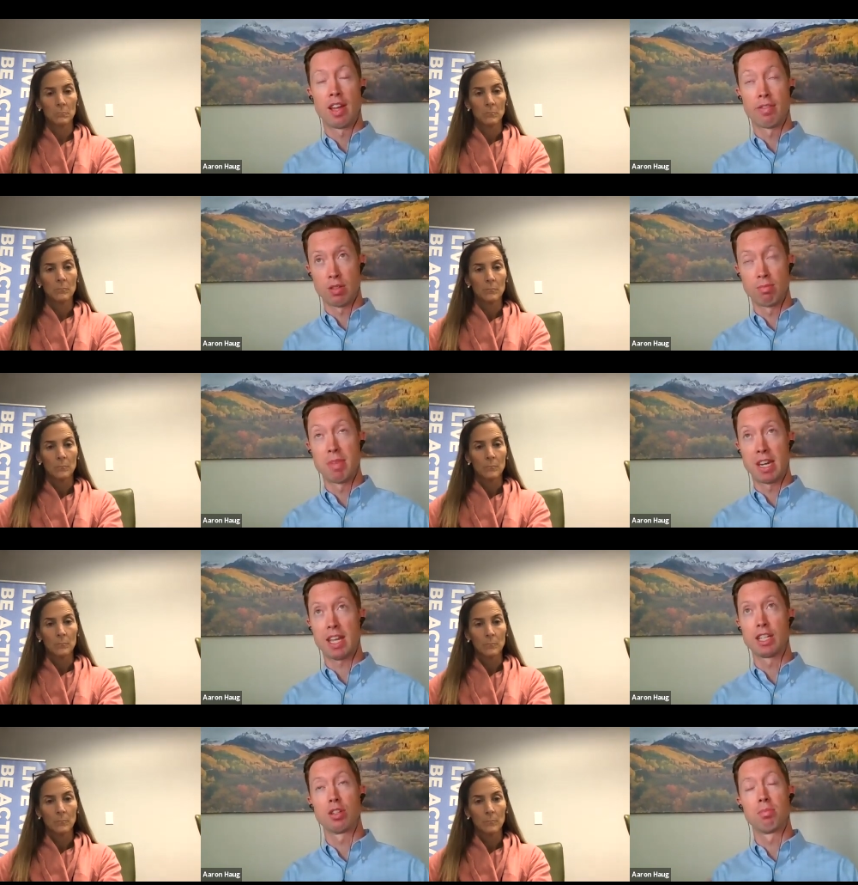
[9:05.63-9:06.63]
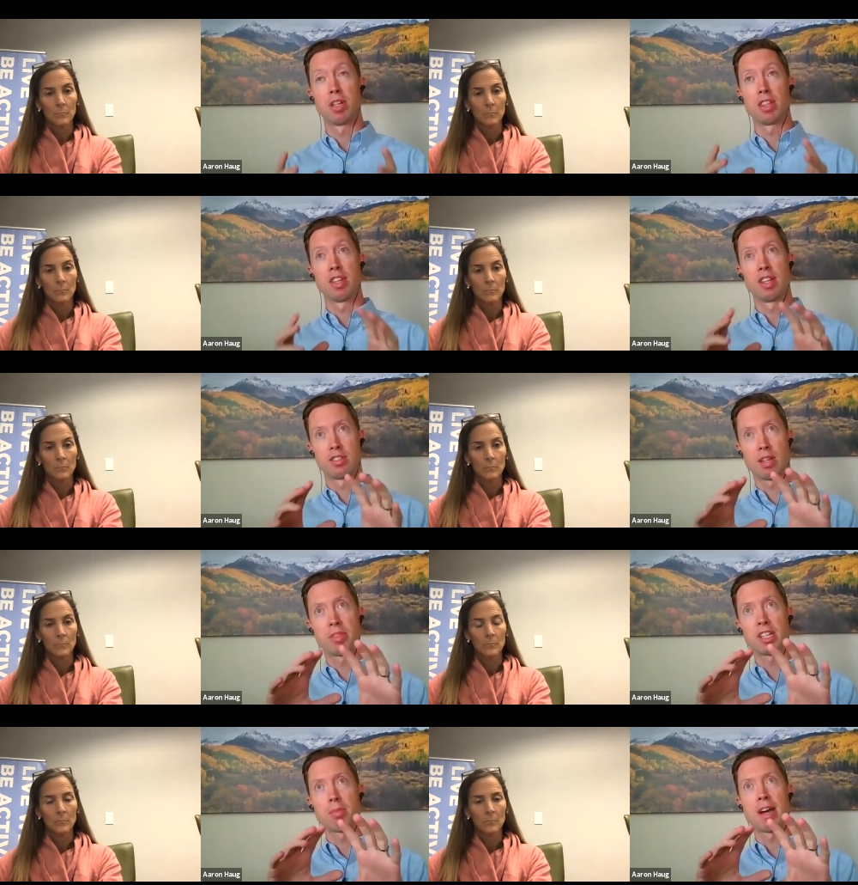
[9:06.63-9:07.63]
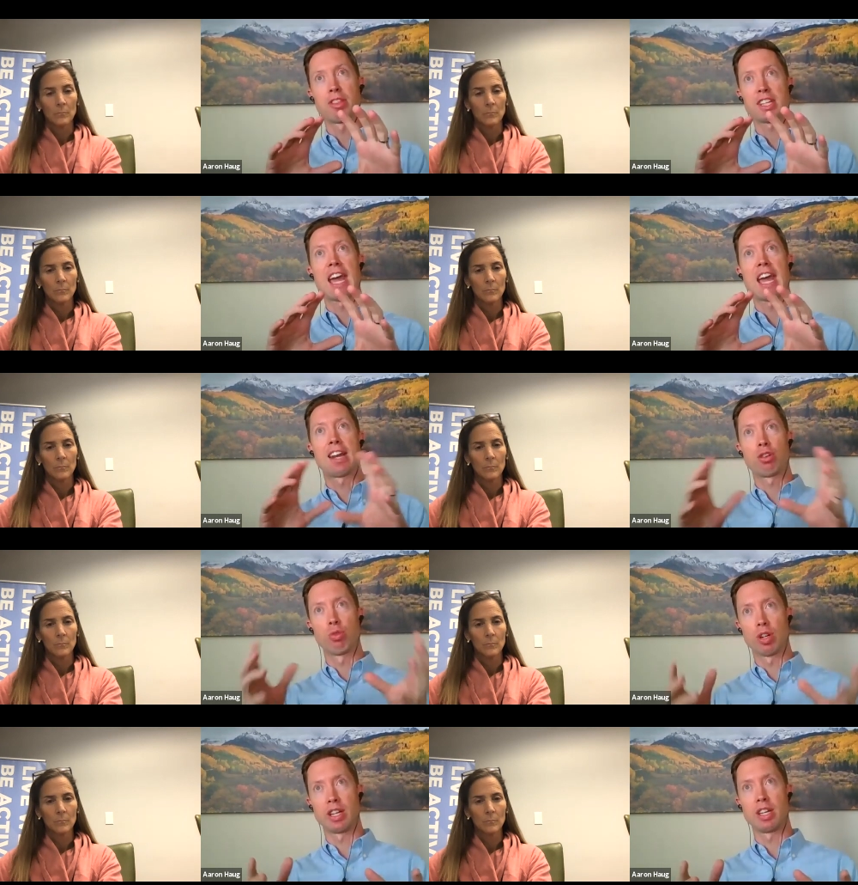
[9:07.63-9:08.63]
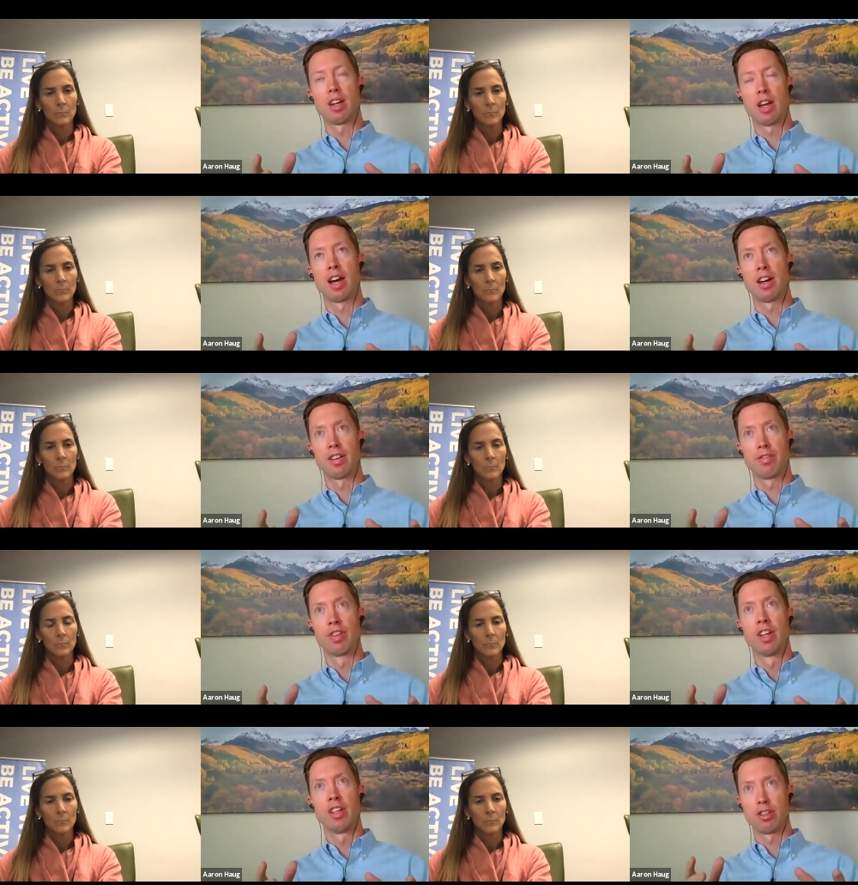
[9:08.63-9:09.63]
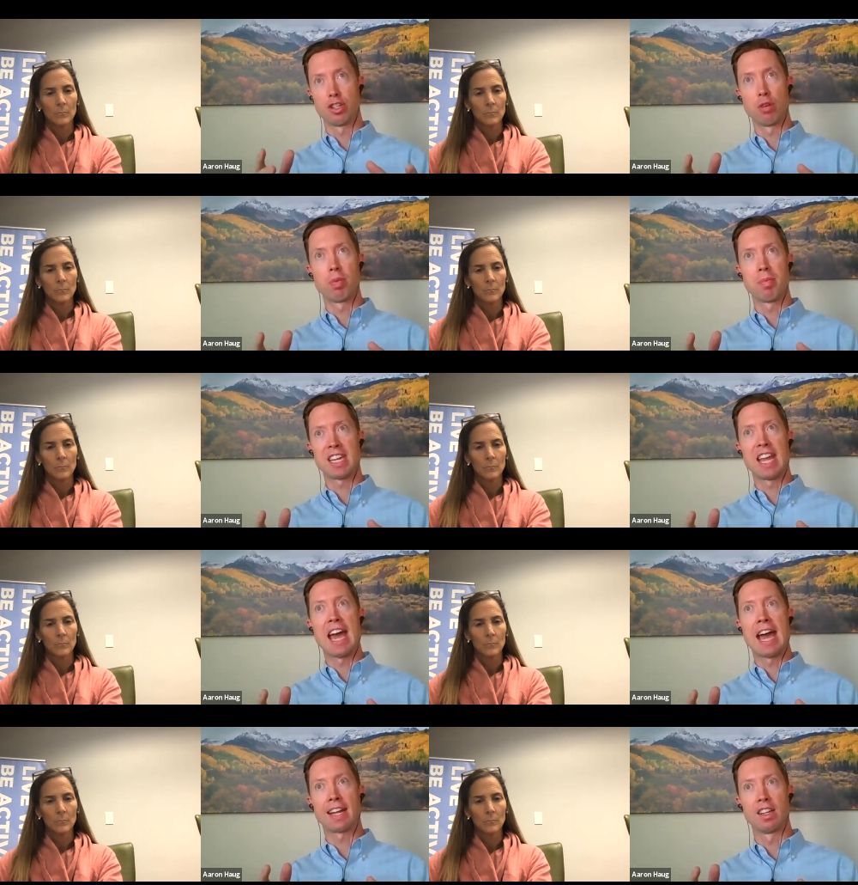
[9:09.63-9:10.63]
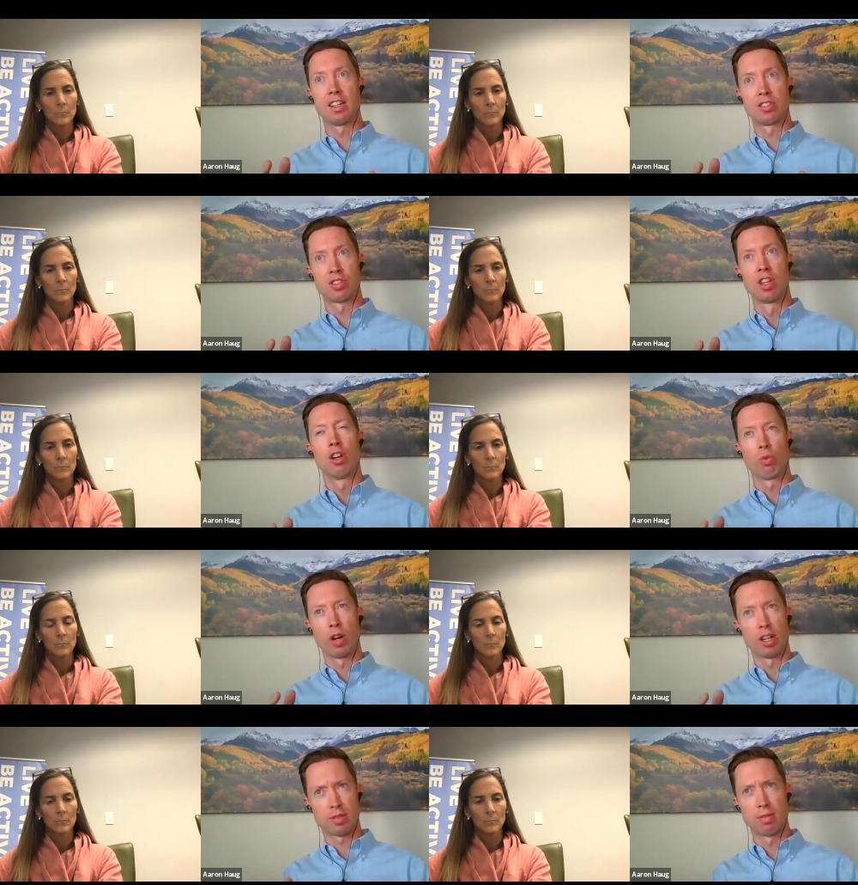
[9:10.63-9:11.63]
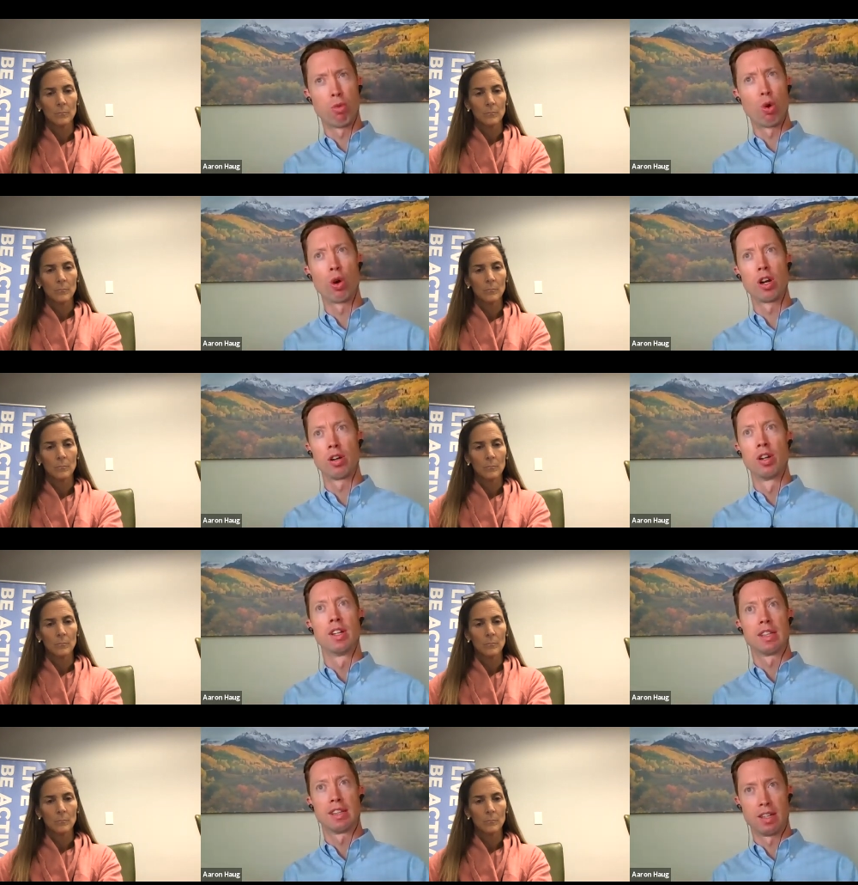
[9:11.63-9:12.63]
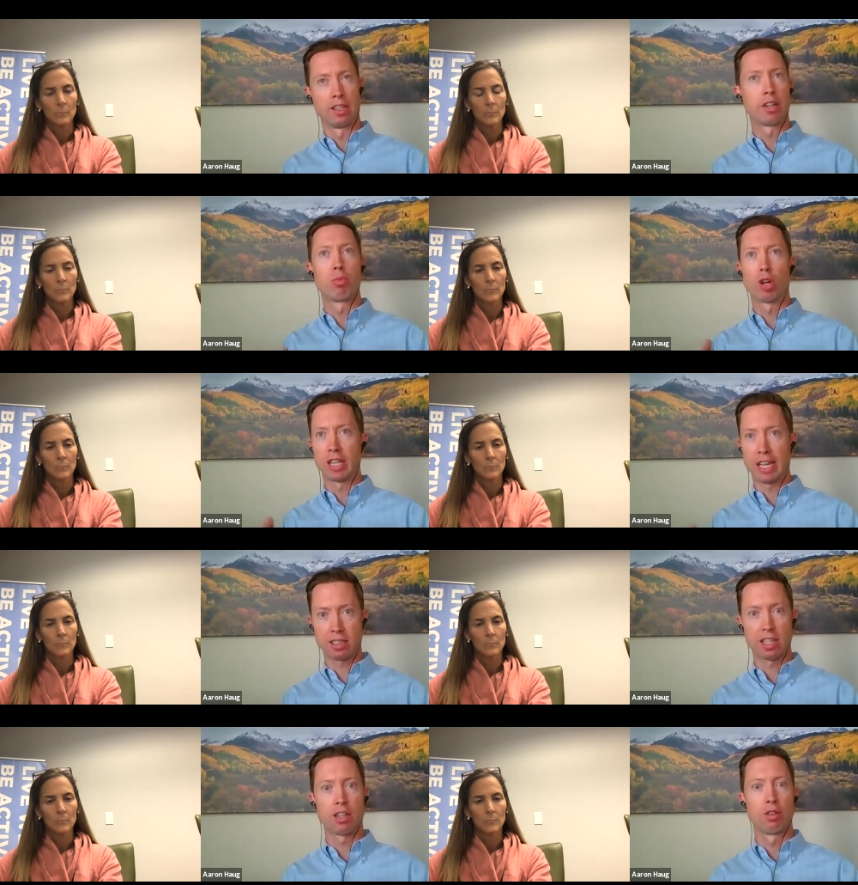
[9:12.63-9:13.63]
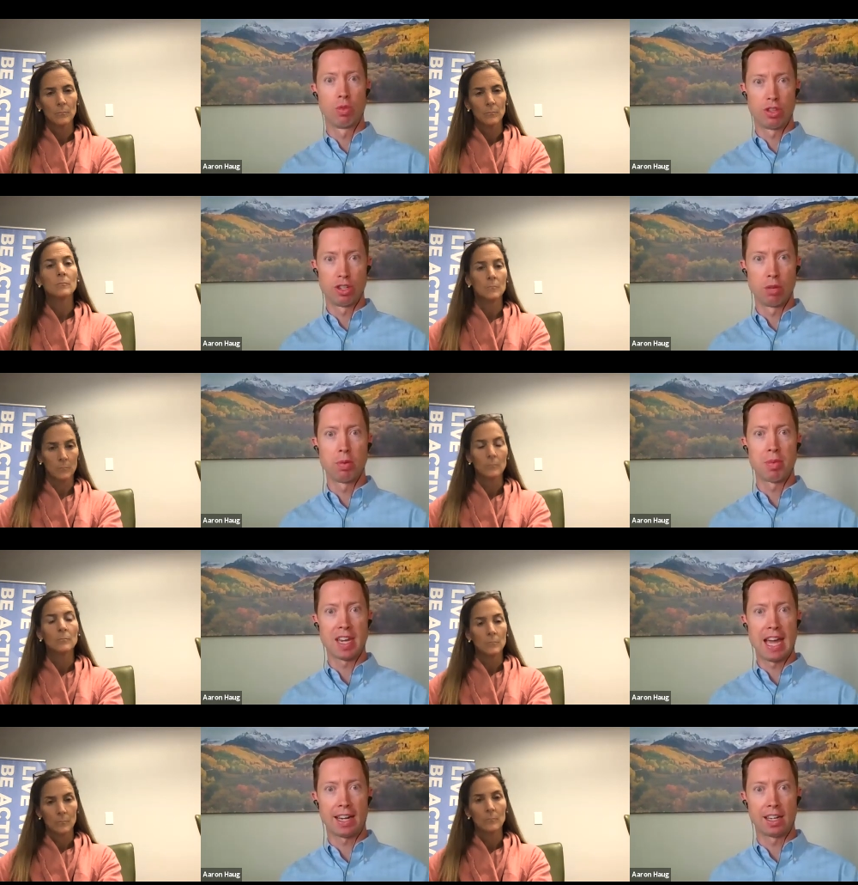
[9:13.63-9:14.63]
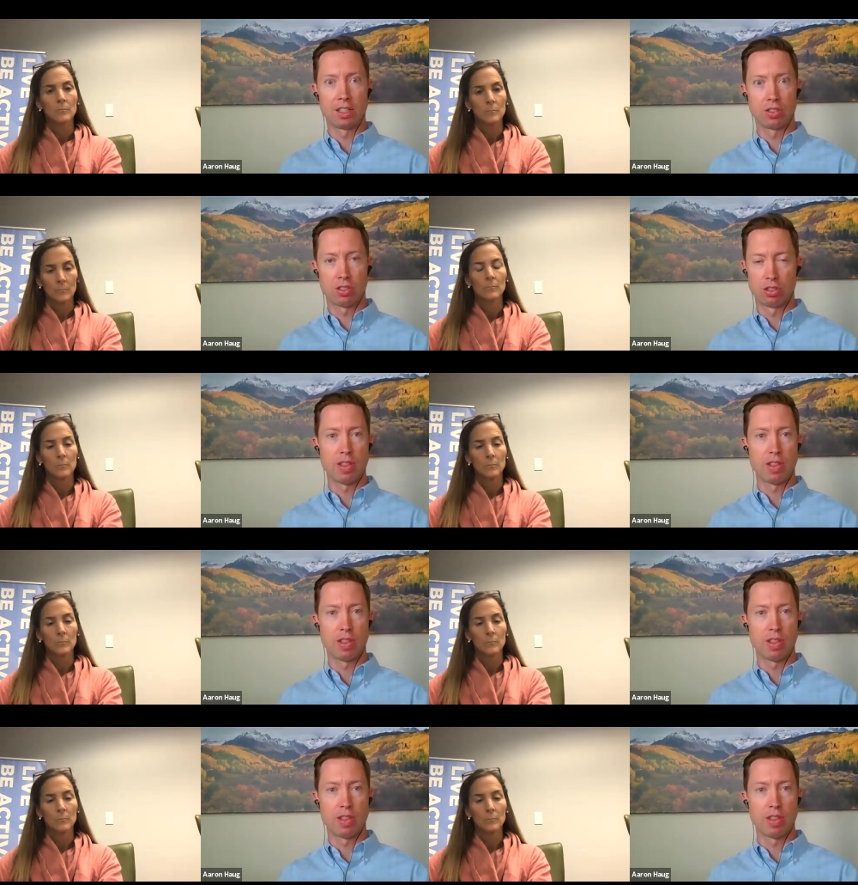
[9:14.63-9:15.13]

Speaker 1: every medication, but it's something about the category of the dopamine agonists where it's more a little more likely with the dopamine agonists.